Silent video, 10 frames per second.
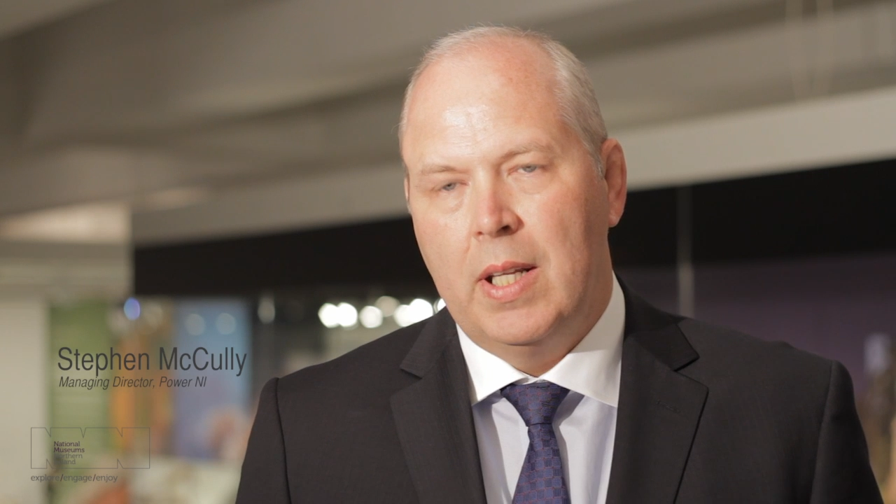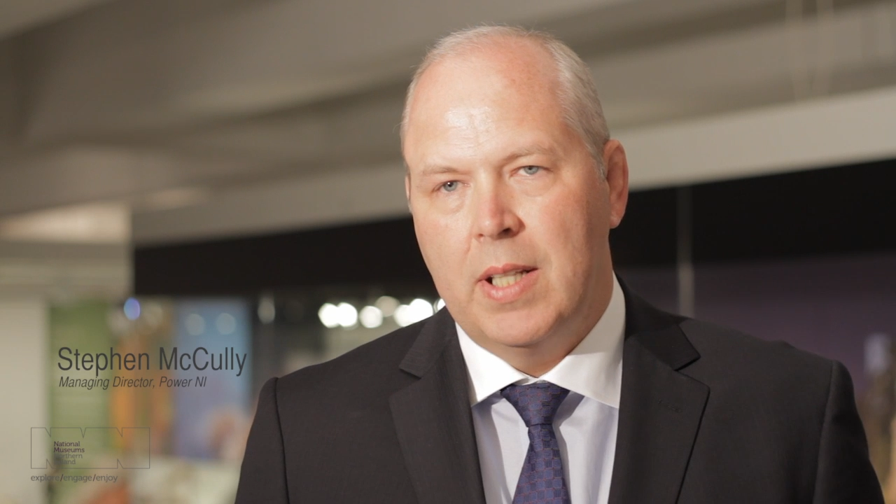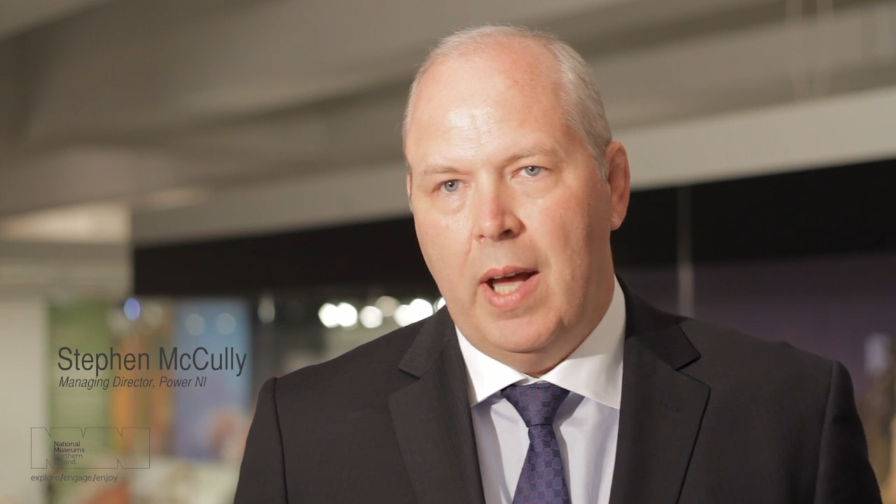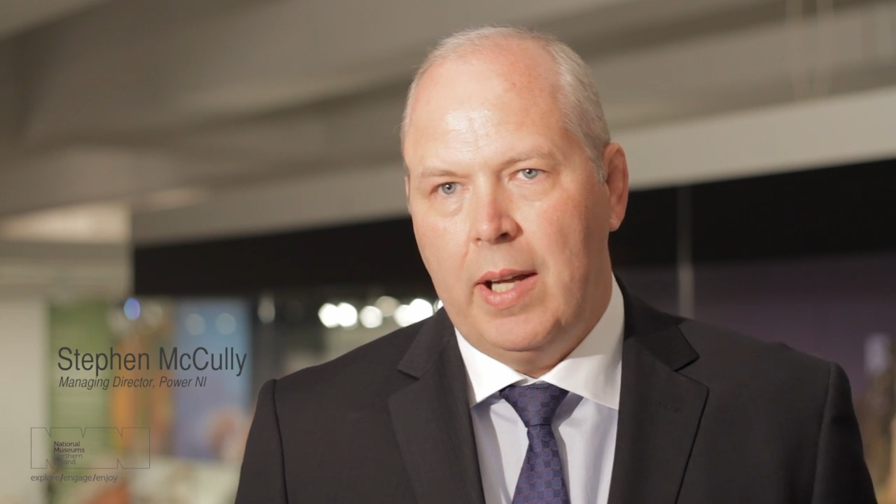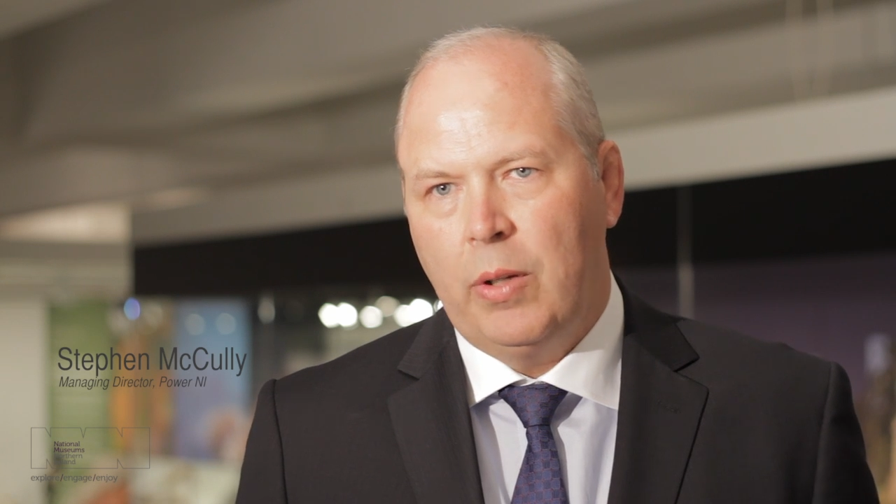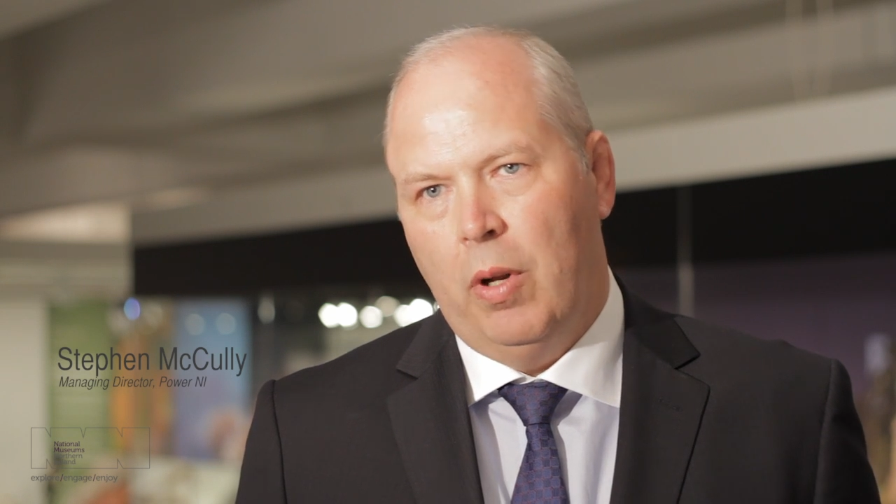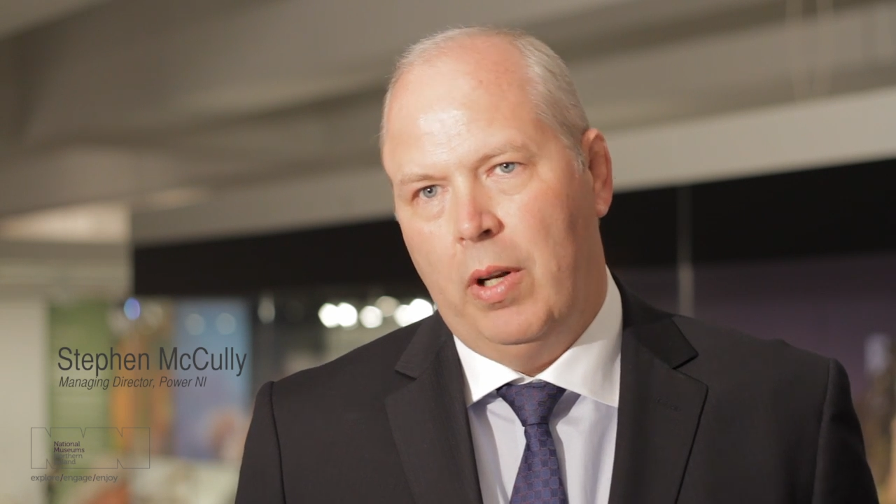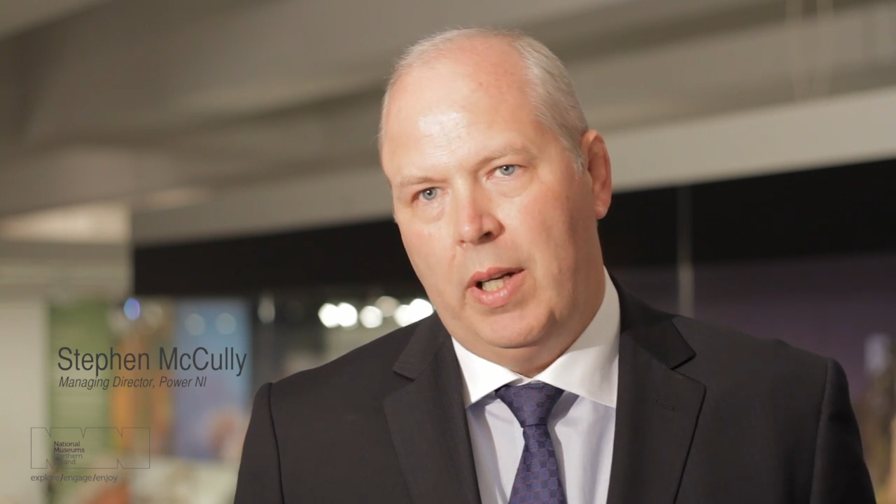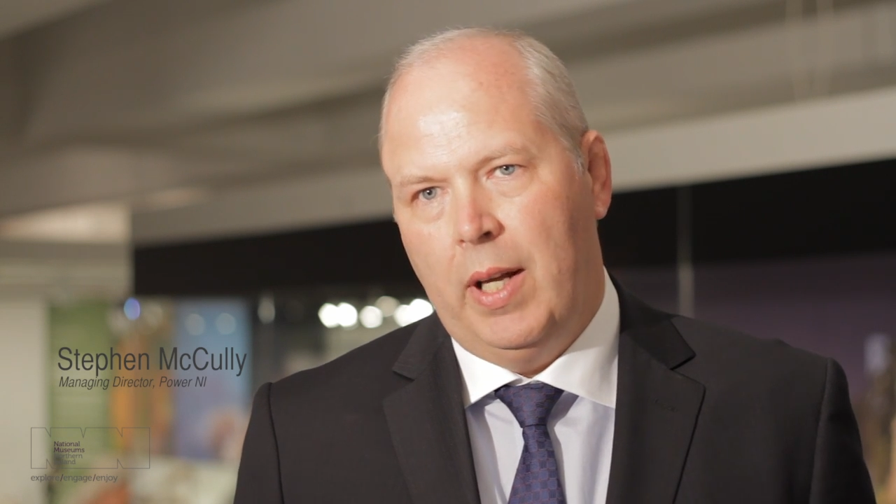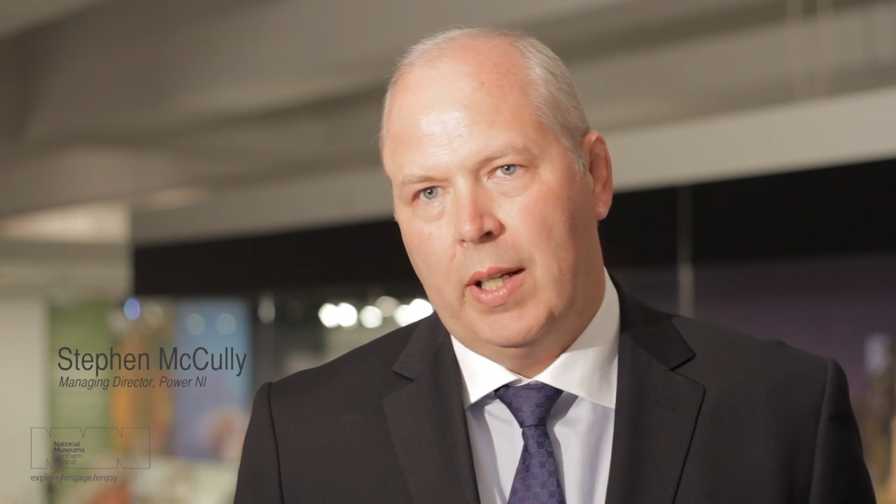It's a high
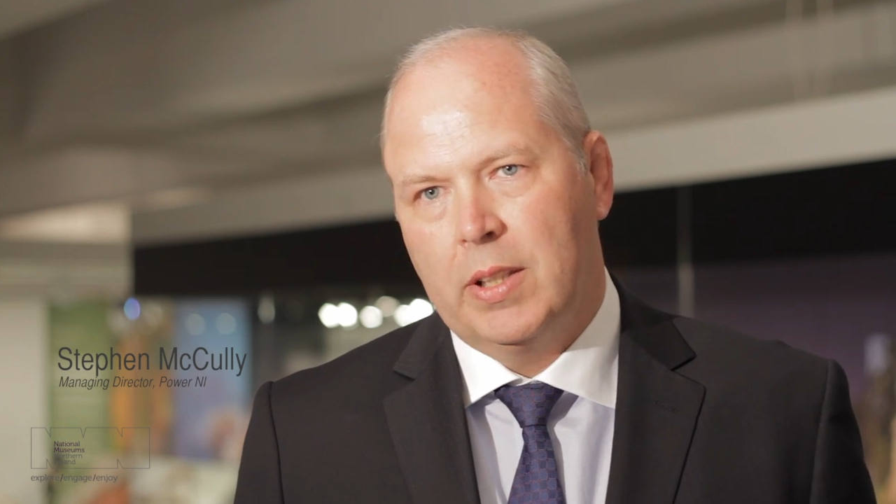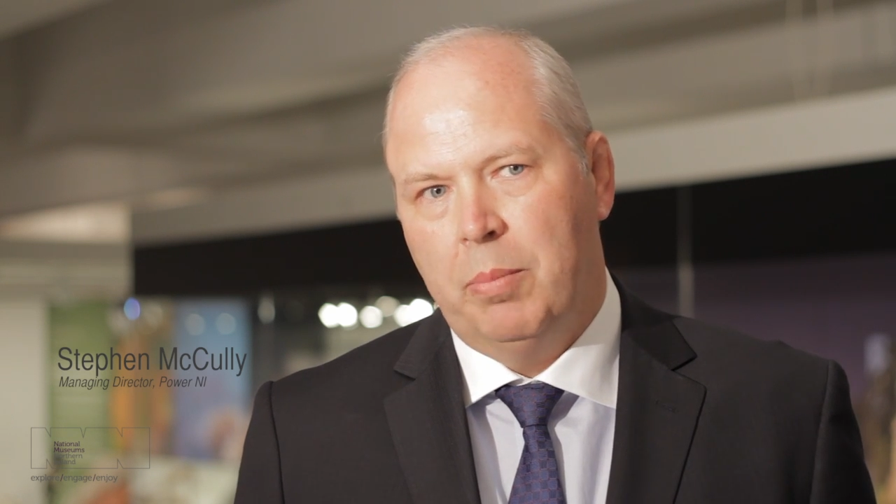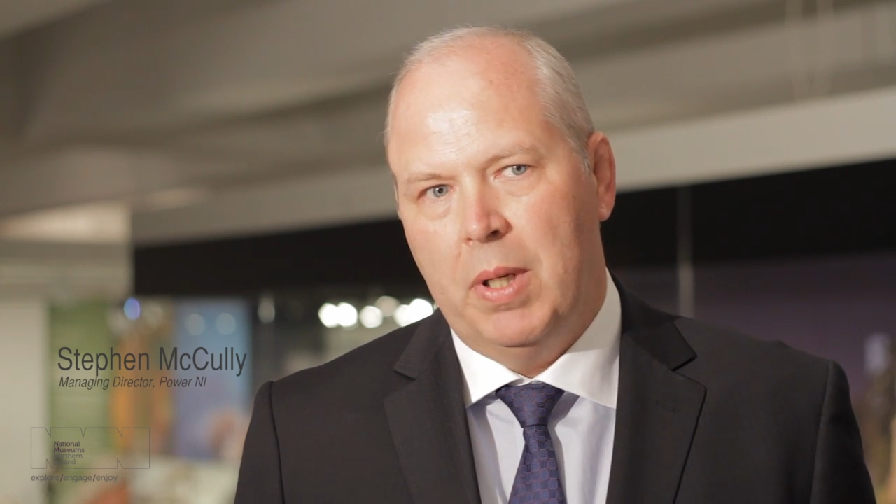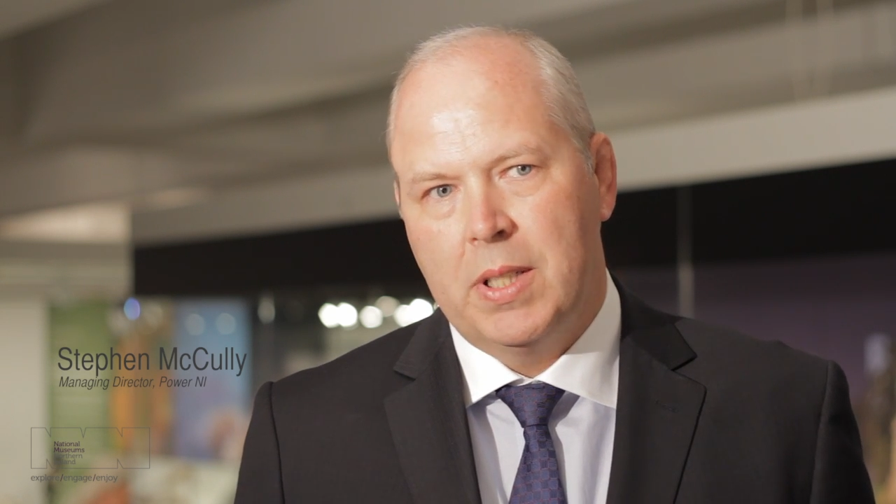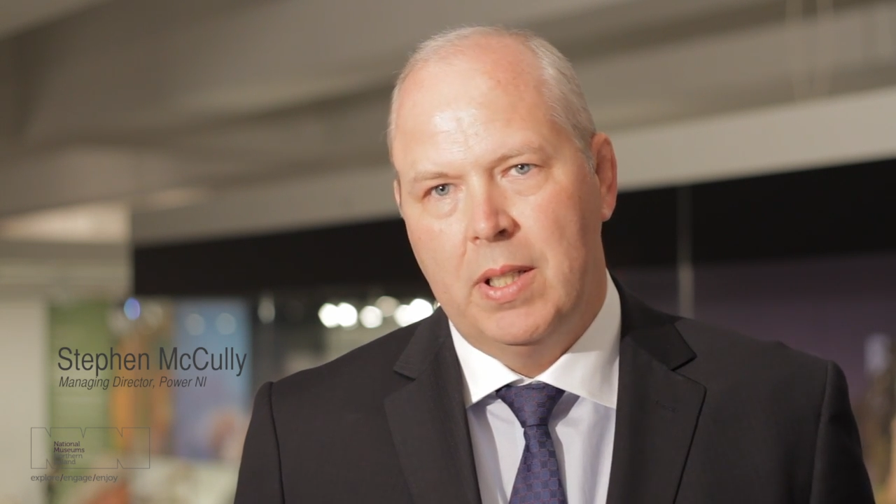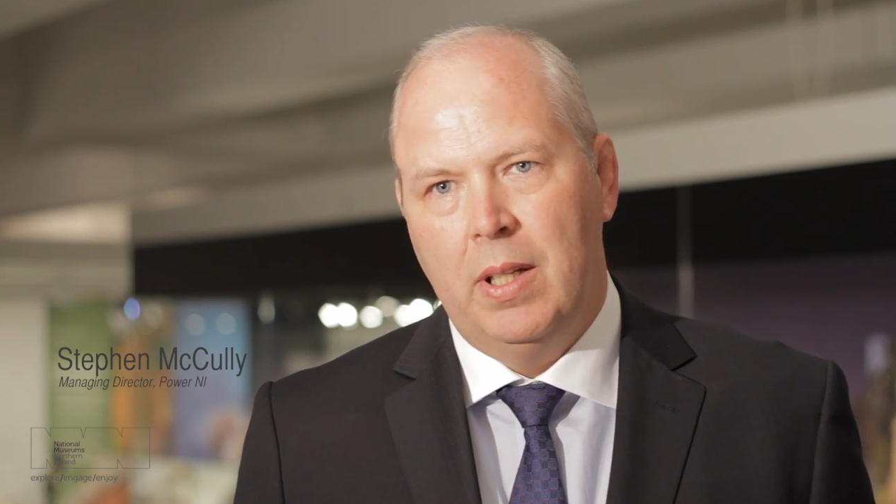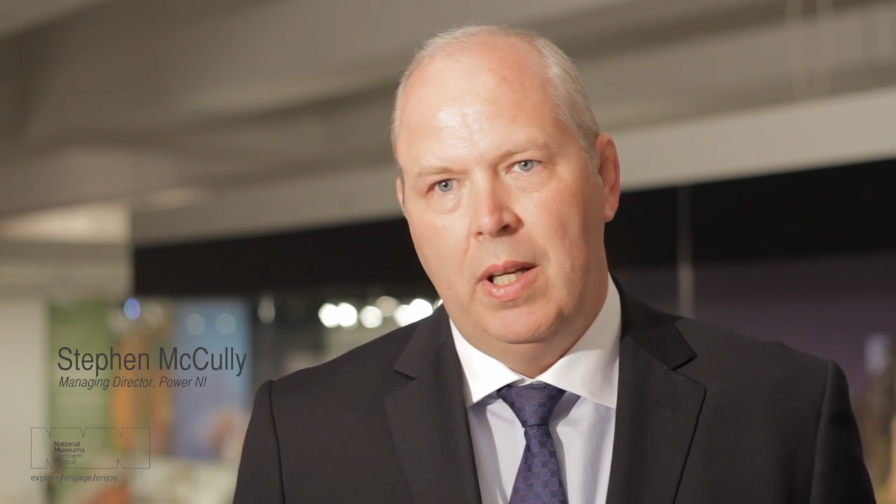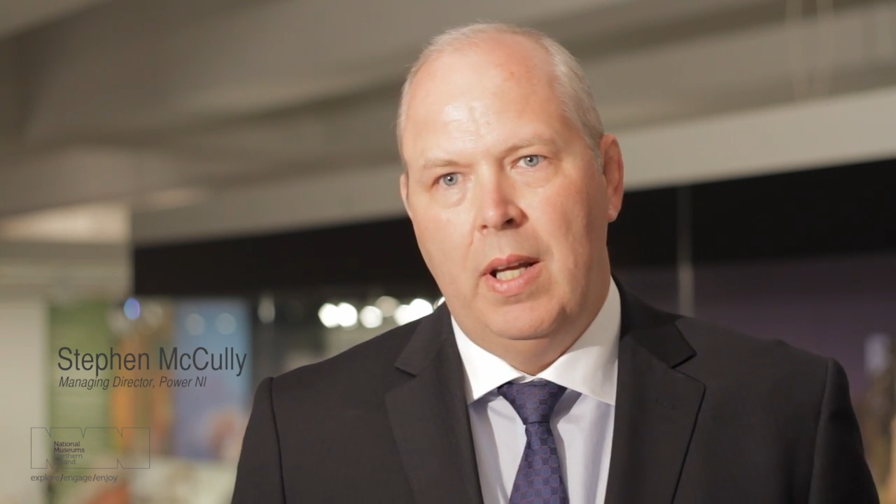quality exhibition.